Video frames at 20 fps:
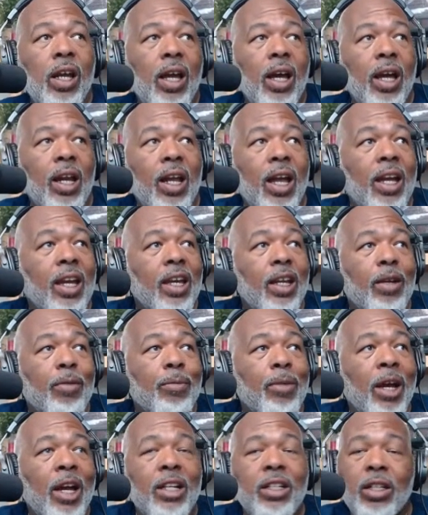And I can
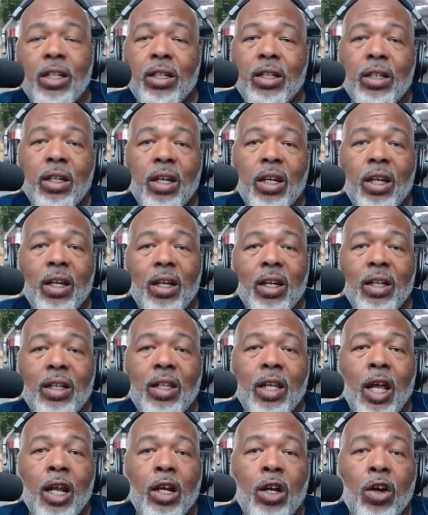imagine
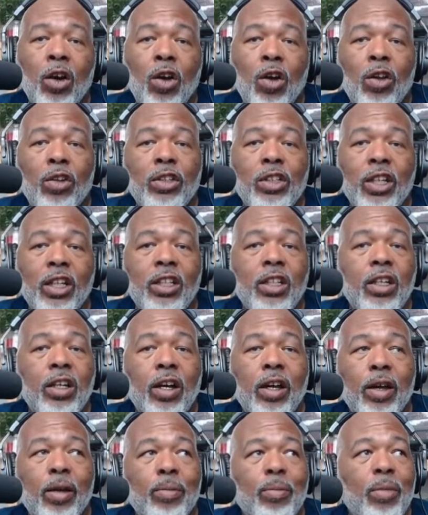that call did
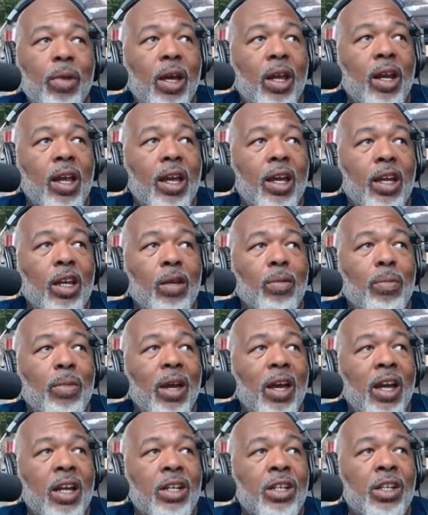come, and I can
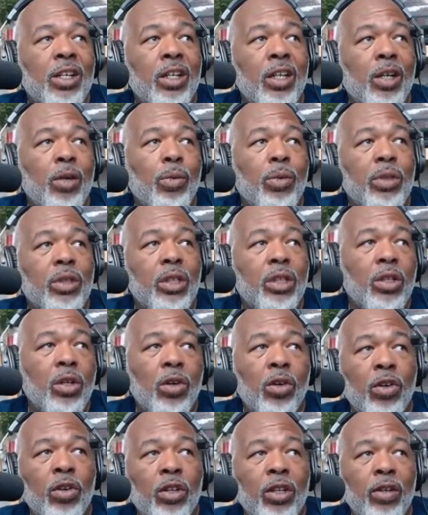imagine it was
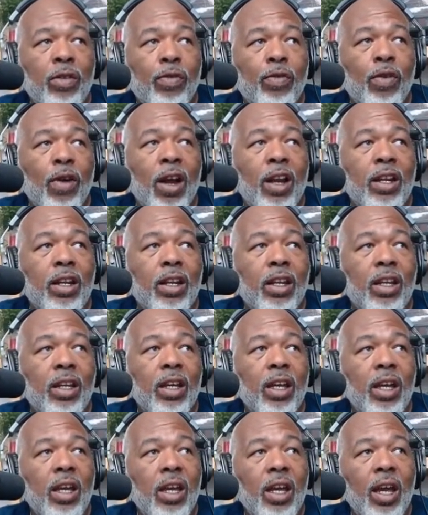thoroughly frightening,
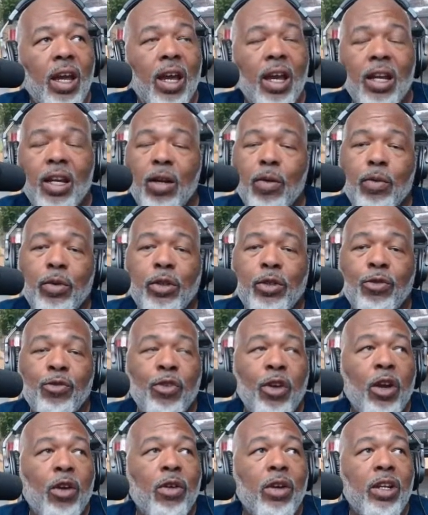and it was
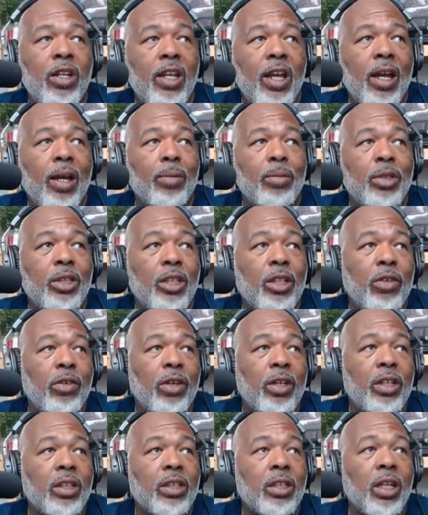very damn
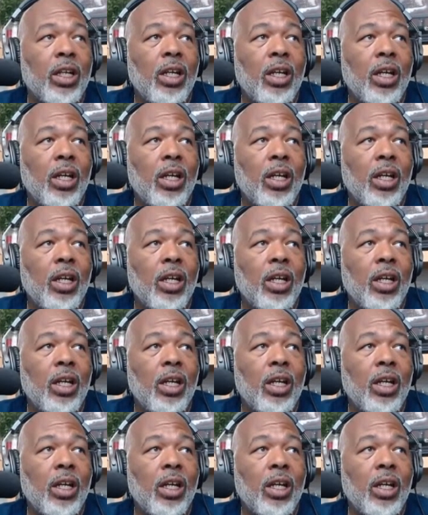serious.